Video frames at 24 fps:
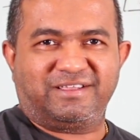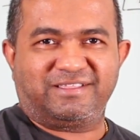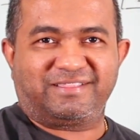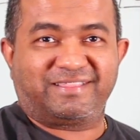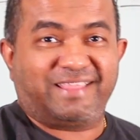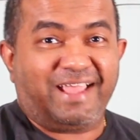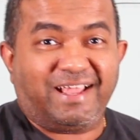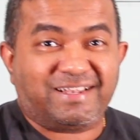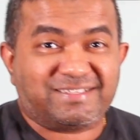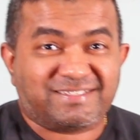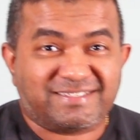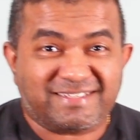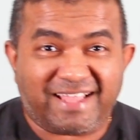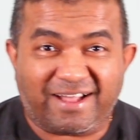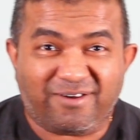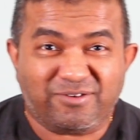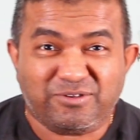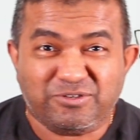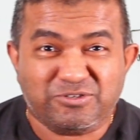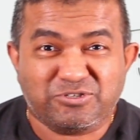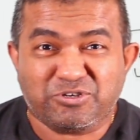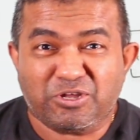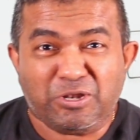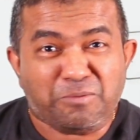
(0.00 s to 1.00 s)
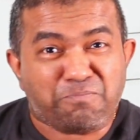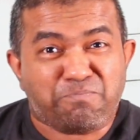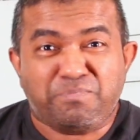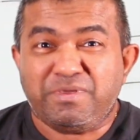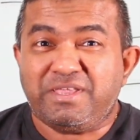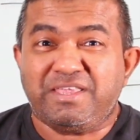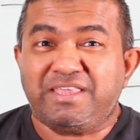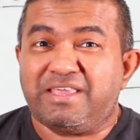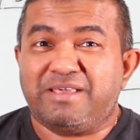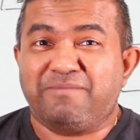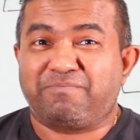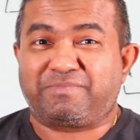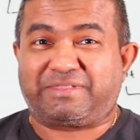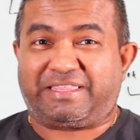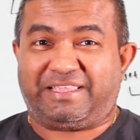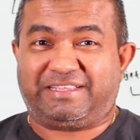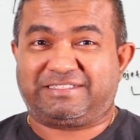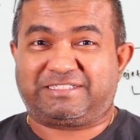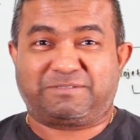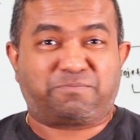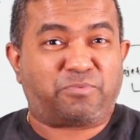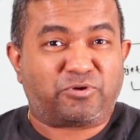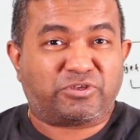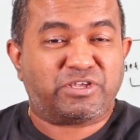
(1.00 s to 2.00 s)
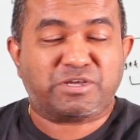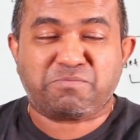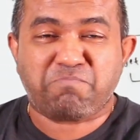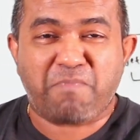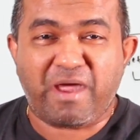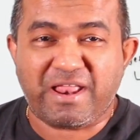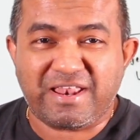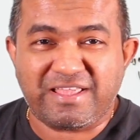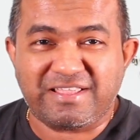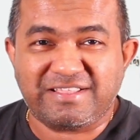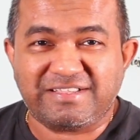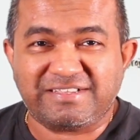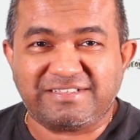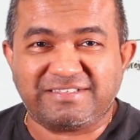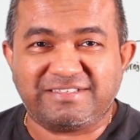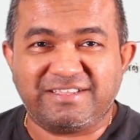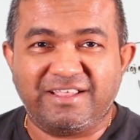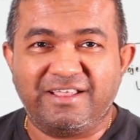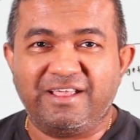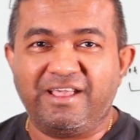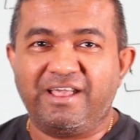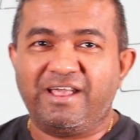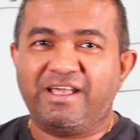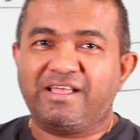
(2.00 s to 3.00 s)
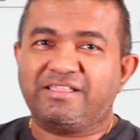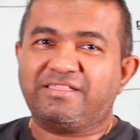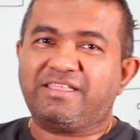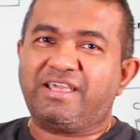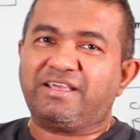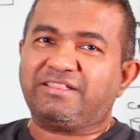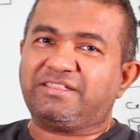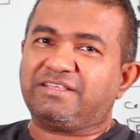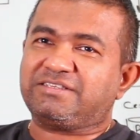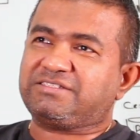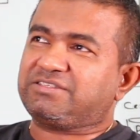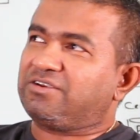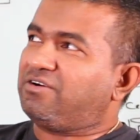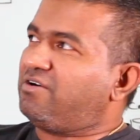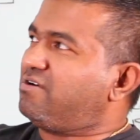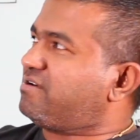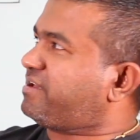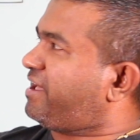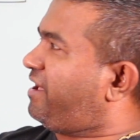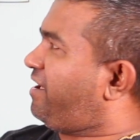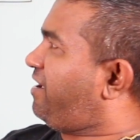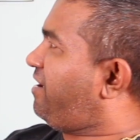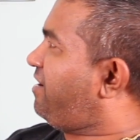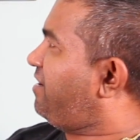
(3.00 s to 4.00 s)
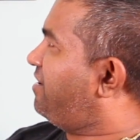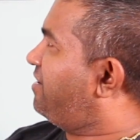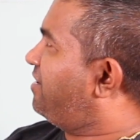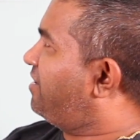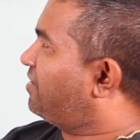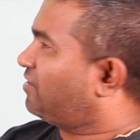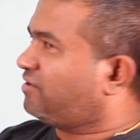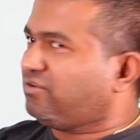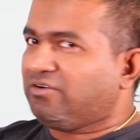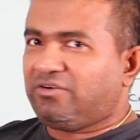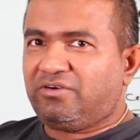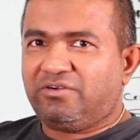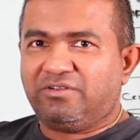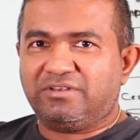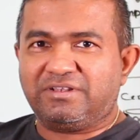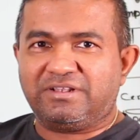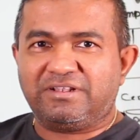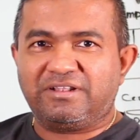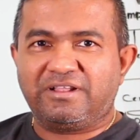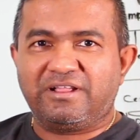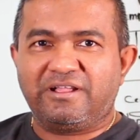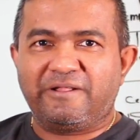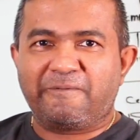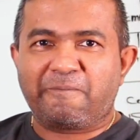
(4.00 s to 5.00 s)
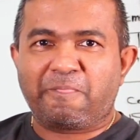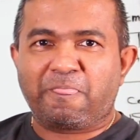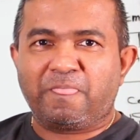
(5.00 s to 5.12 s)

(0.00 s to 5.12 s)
That's how you should PM things. Project managers, they think, okay, cool.